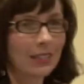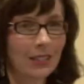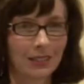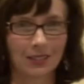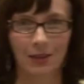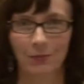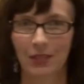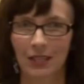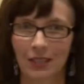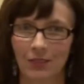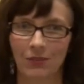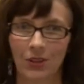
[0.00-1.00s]
to something
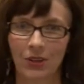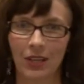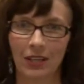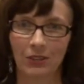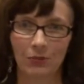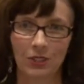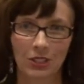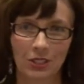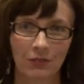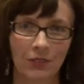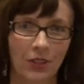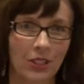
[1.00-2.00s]
at the very end, which is
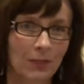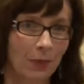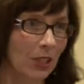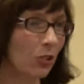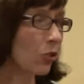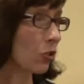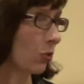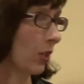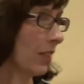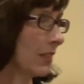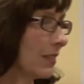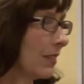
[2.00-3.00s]
a very special
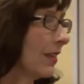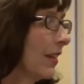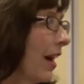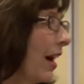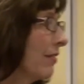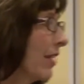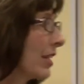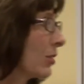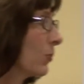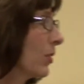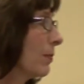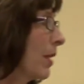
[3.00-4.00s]
treat. I've
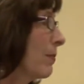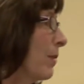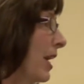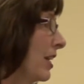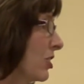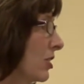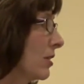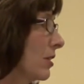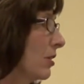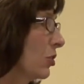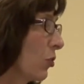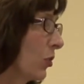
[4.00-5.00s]
asked one of my
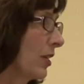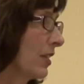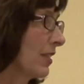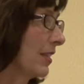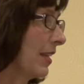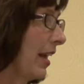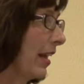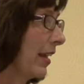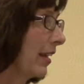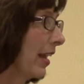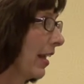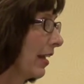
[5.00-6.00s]
patients to join us
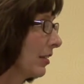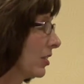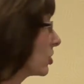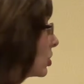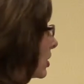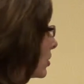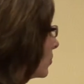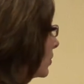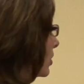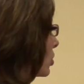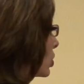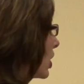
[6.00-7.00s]
today, and she's
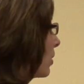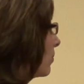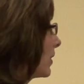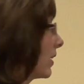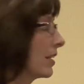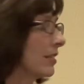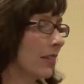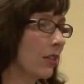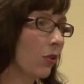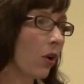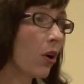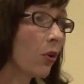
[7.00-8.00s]
going to share with us in
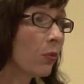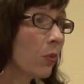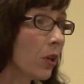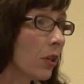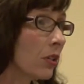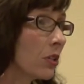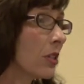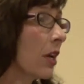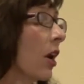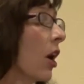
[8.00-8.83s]
her own words